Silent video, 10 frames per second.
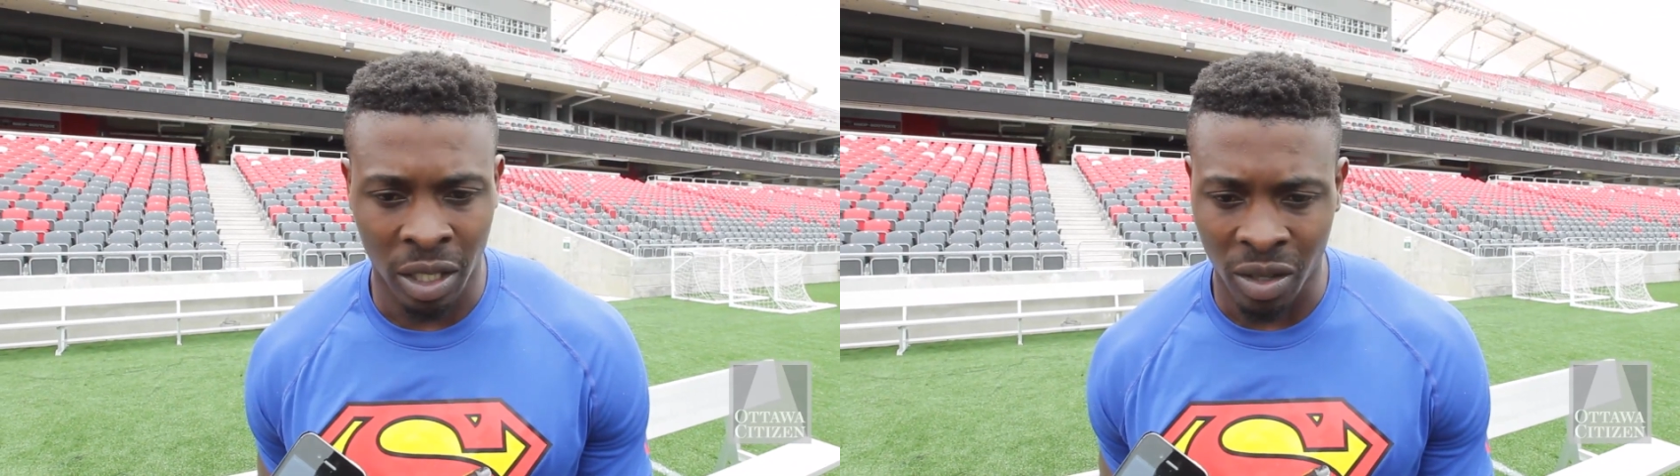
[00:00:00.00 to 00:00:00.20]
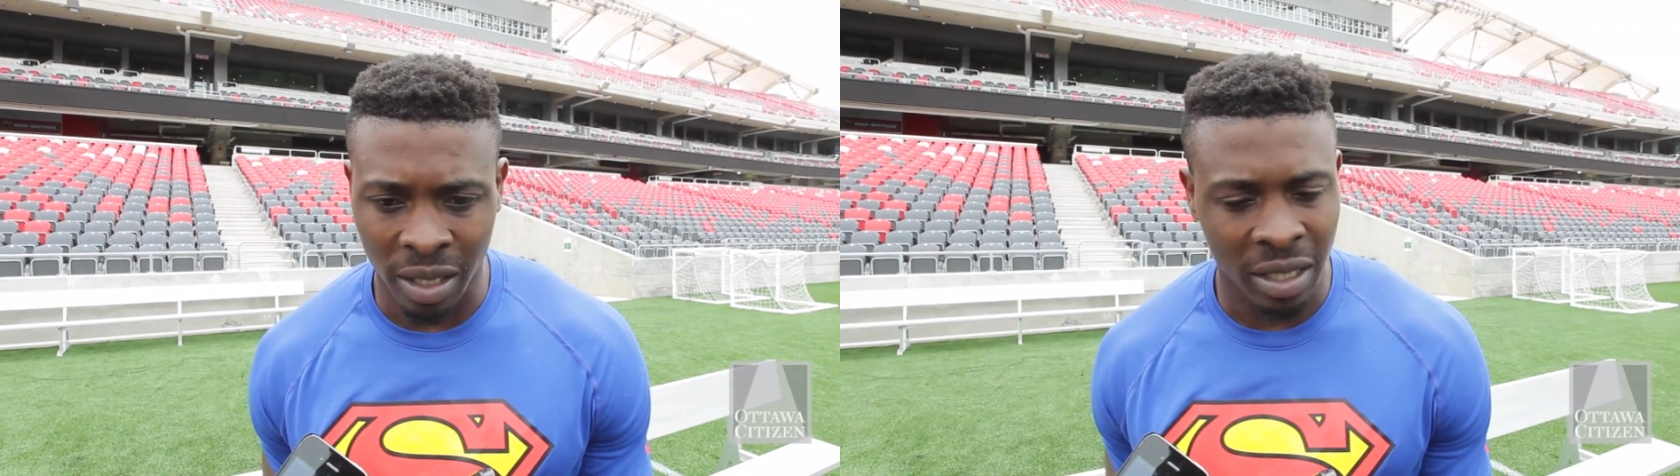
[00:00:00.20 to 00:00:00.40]

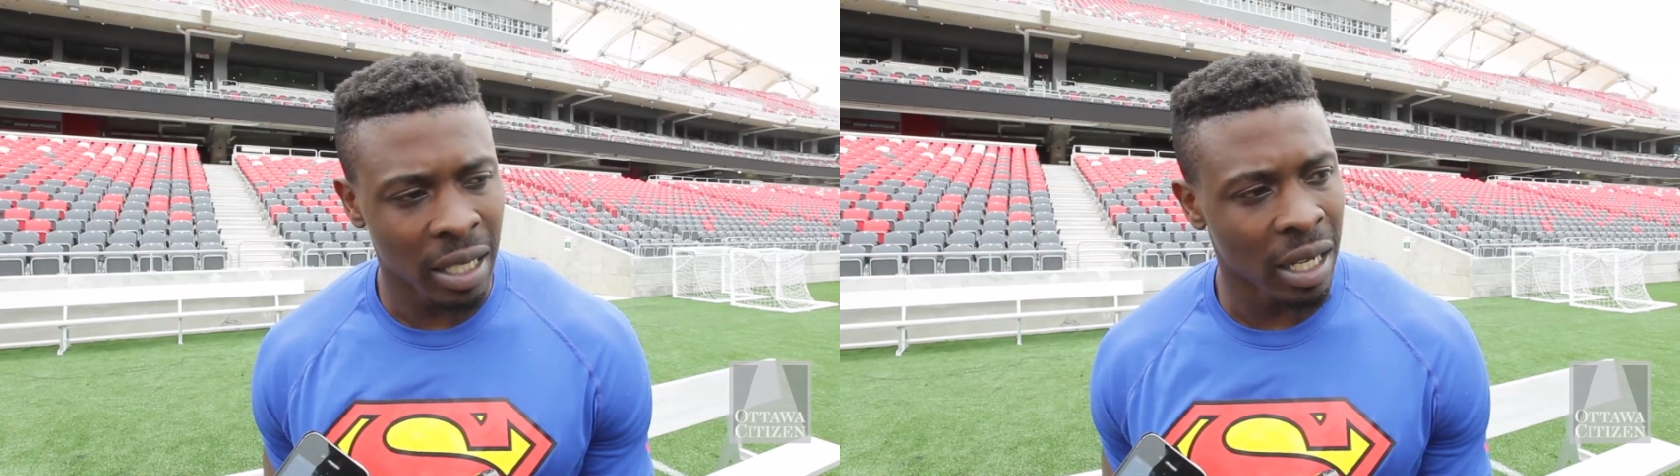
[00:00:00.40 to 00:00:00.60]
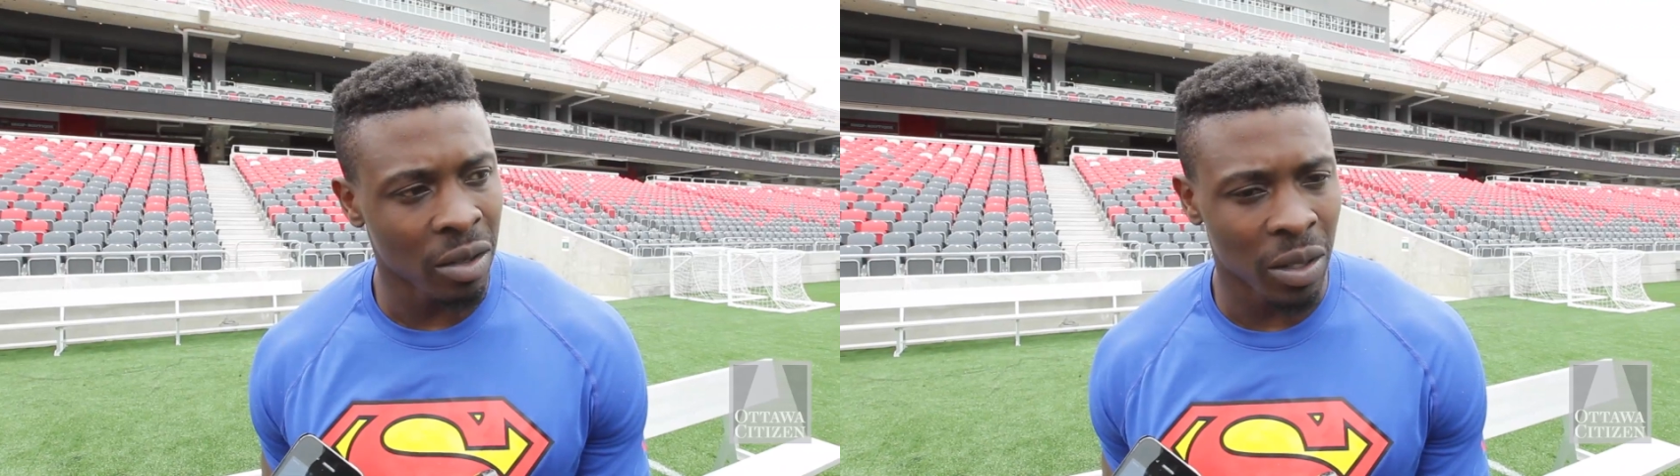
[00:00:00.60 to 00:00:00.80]
trying to
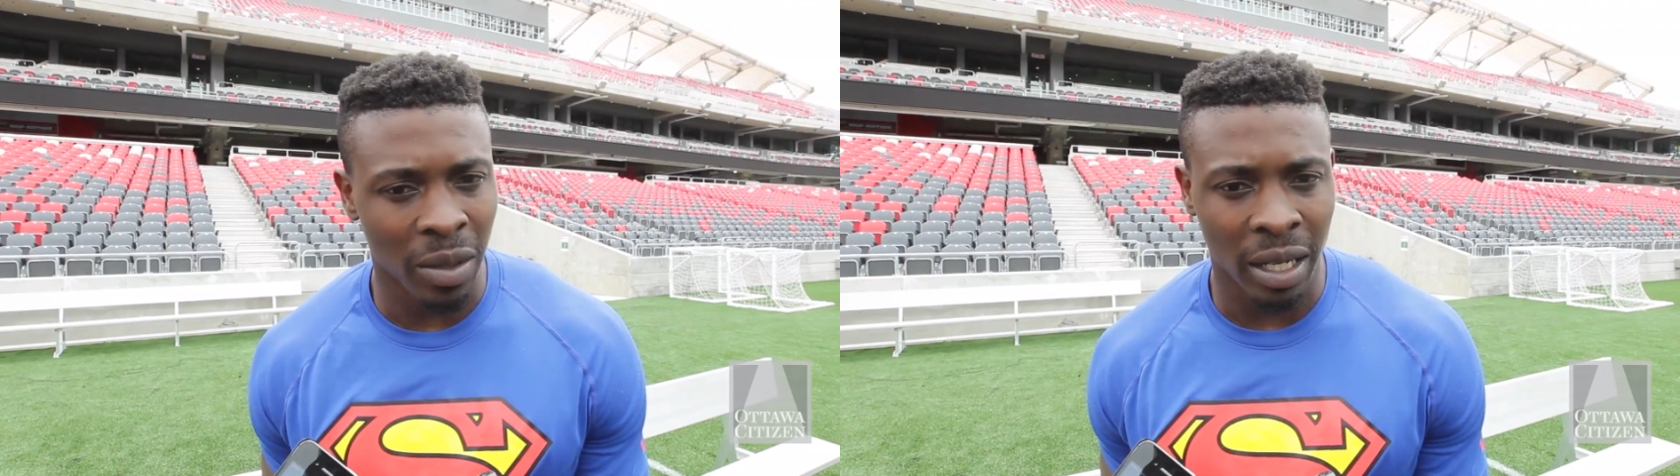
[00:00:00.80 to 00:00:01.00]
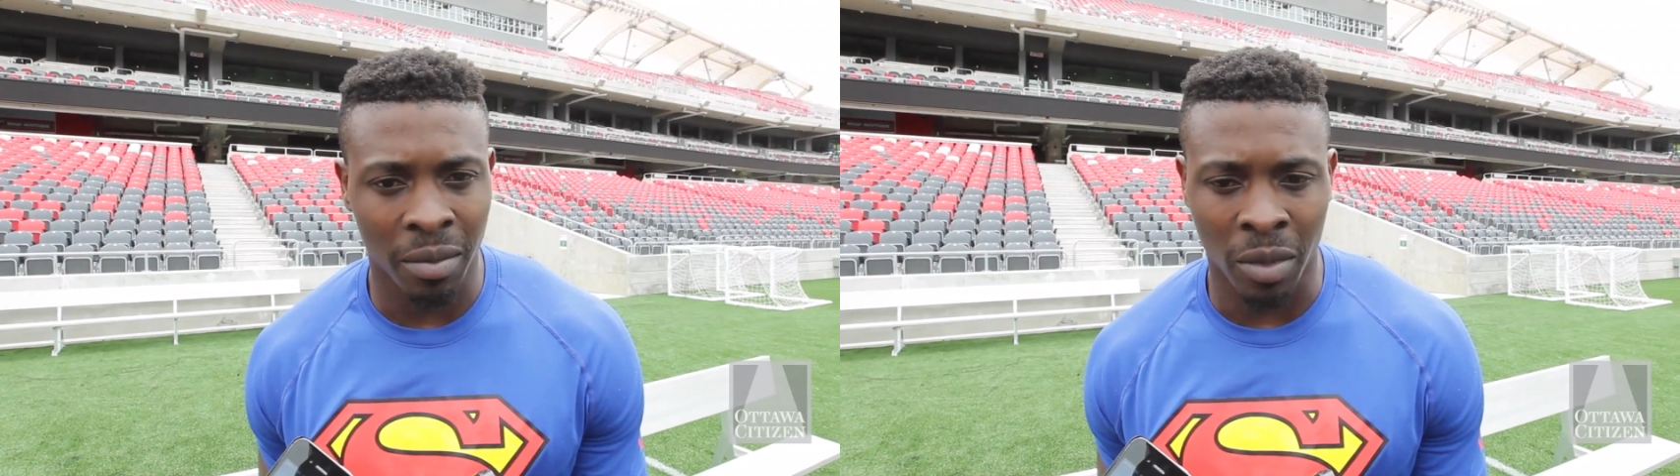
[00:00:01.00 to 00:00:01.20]
stay healthy,
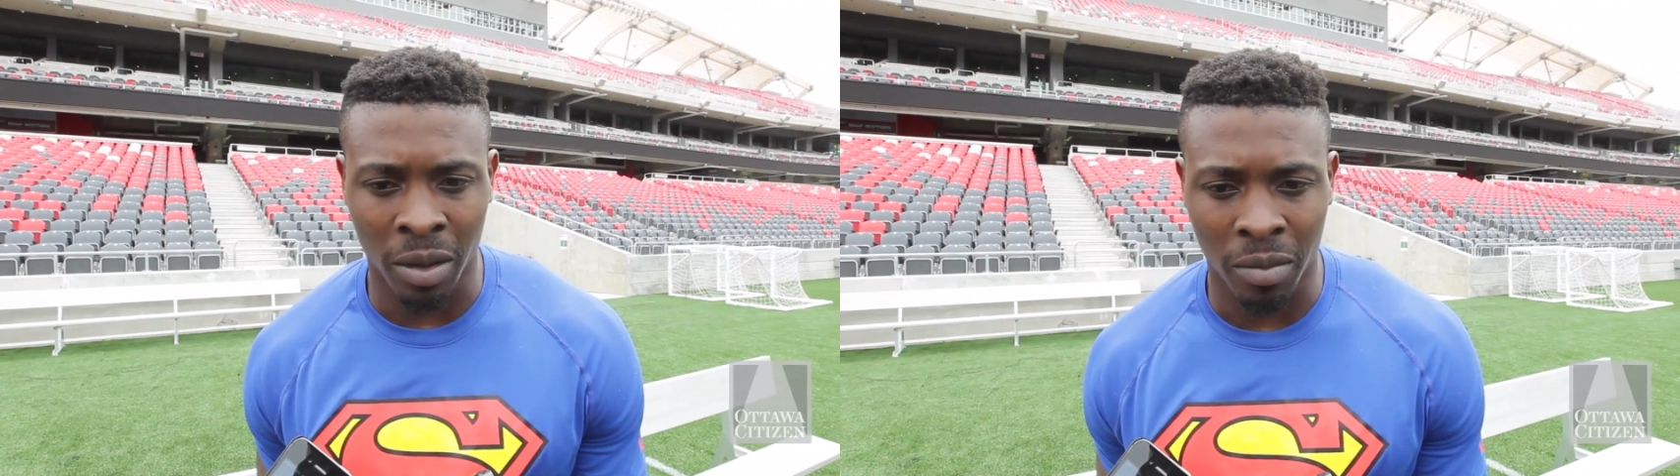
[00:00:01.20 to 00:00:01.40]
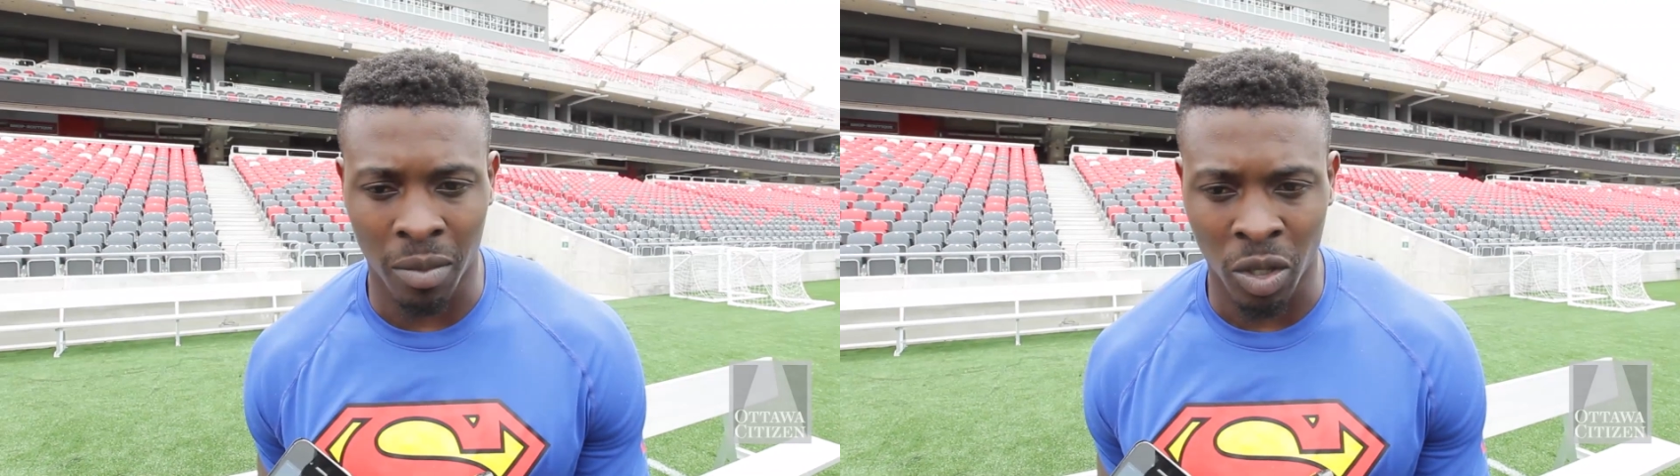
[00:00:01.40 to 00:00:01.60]
man, and um,